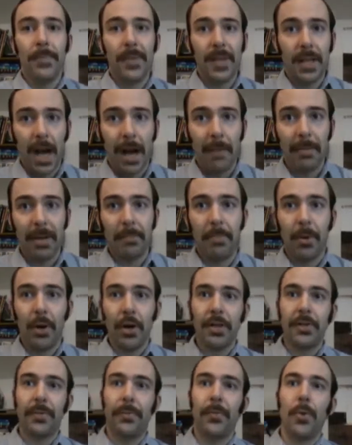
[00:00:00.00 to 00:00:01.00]
comic
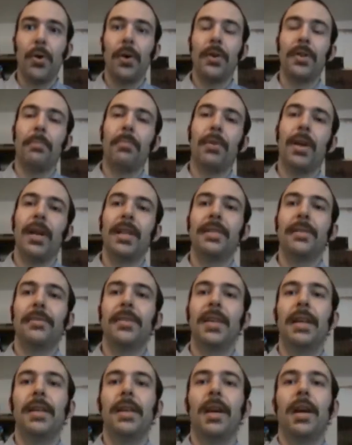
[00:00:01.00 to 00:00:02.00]
books for the price of
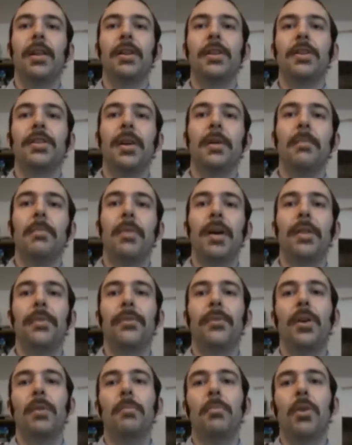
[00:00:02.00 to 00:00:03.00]
$10 a month
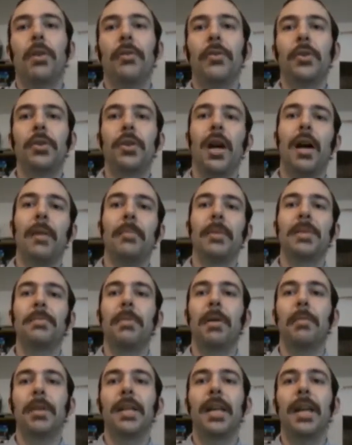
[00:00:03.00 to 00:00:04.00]
from Marvel Comics
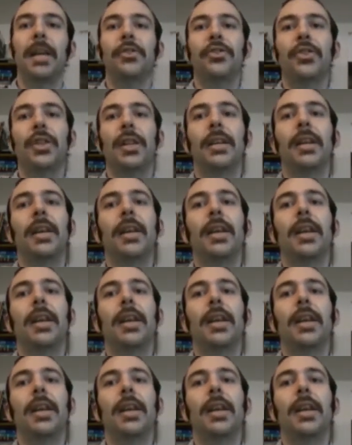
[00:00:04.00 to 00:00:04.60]
publication.